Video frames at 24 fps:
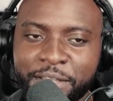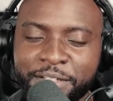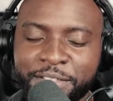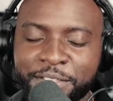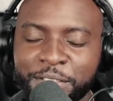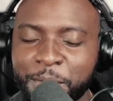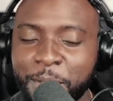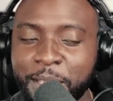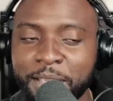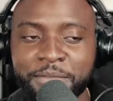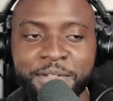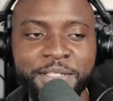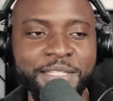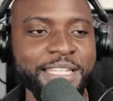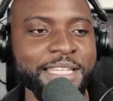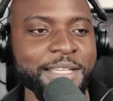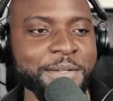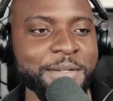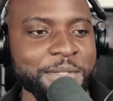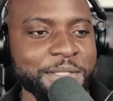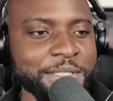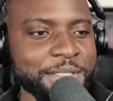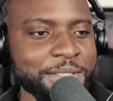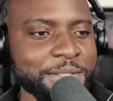to everything
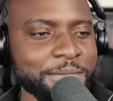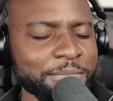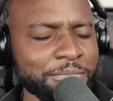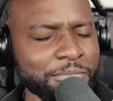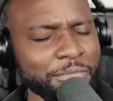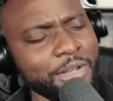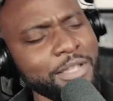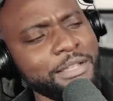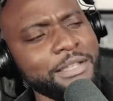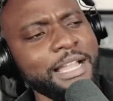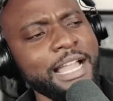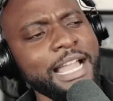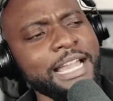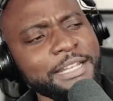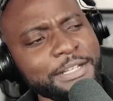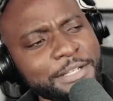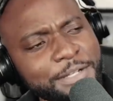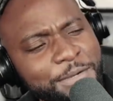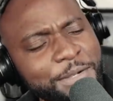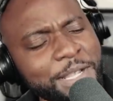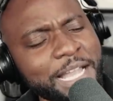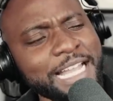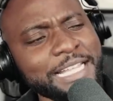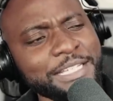was, I didn't
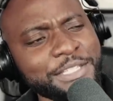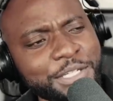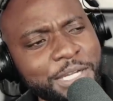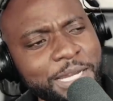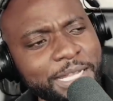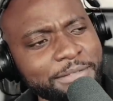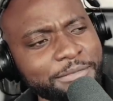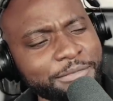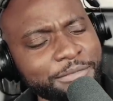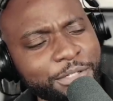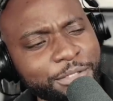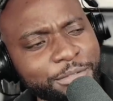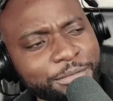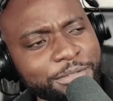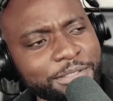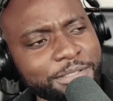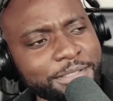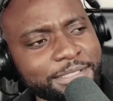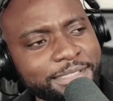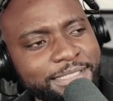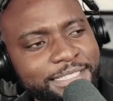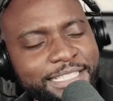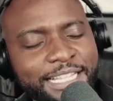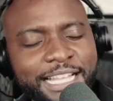know guys check phones.
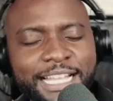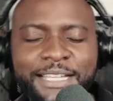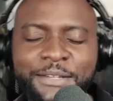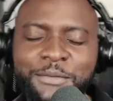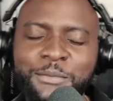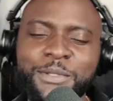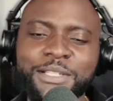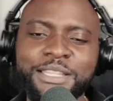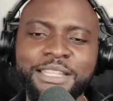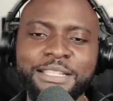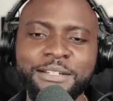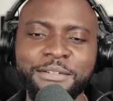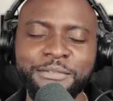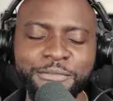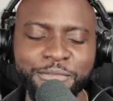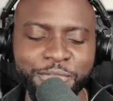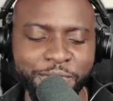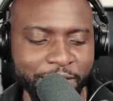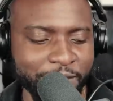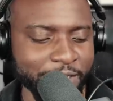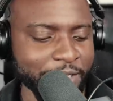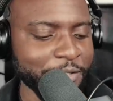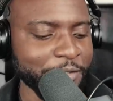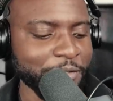Like what the f-
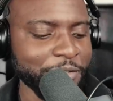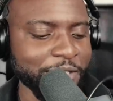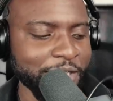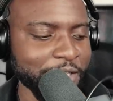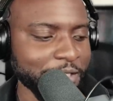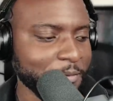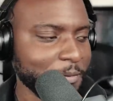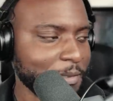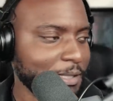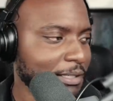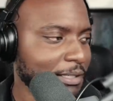are you talking?